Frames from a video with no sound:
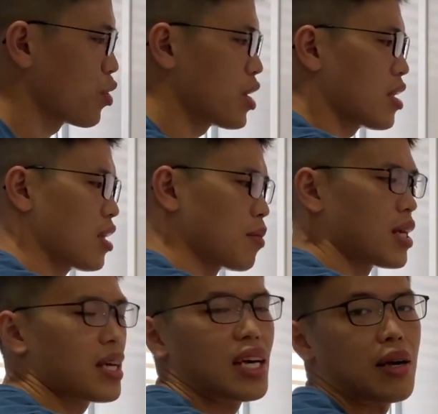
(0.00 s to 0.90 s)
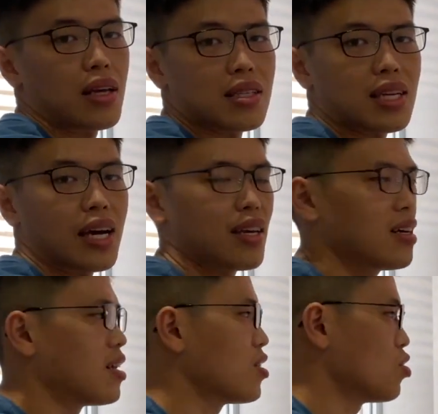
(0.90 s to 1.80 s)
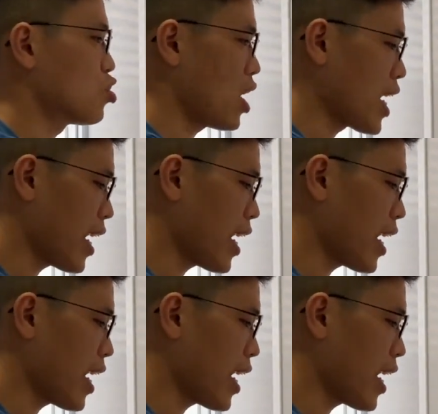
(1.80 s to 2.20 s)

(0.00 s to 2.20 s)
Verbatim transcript: it immediately inside here to dry,